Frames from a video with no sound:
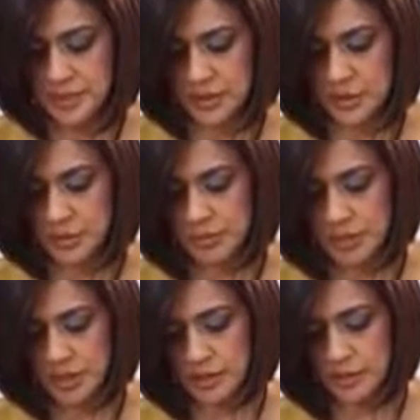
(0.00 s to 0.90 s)
And
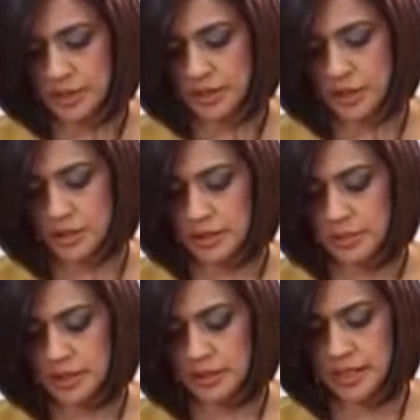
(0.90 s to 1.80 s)
remember how I talked
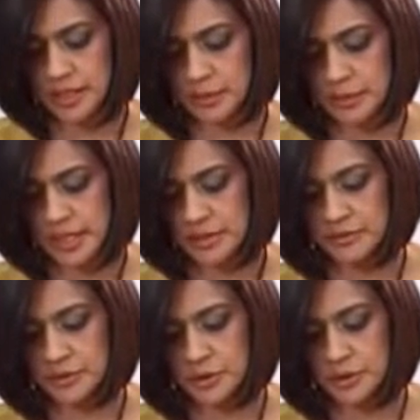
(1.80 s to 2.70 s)
about getting
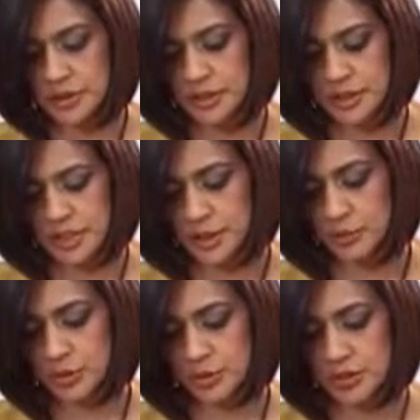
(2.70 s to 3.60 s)
playful in
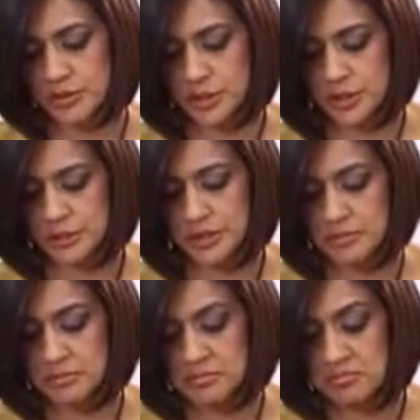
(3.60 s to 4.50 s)
your beauty
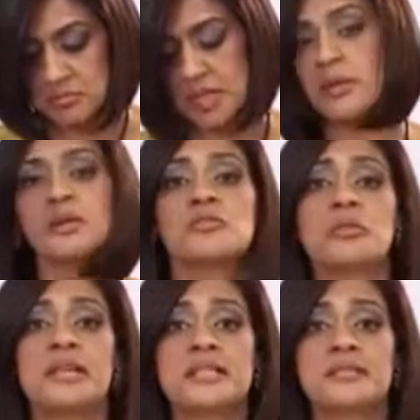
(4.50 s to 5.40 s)
regimen? Maybe you've
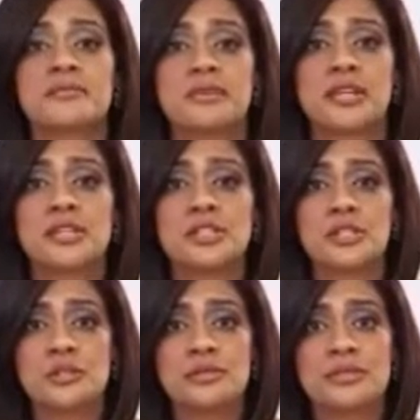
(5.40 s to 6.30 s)
made some fresh
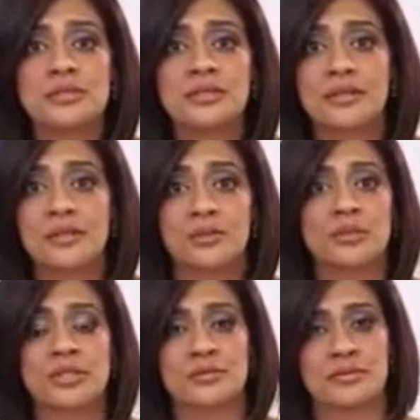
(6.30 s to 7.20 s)
juice. You could
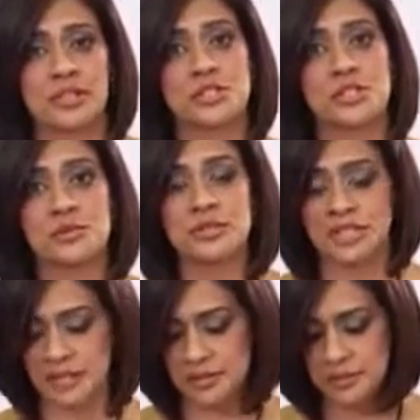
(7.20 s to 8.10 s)
put some fresh juice
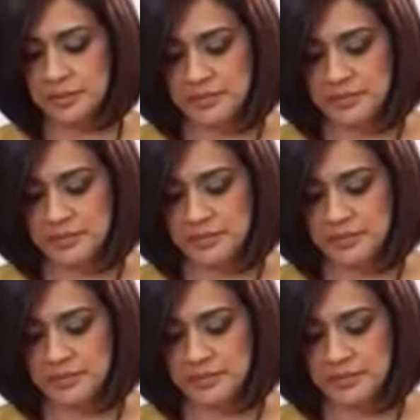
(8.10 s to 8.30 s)
in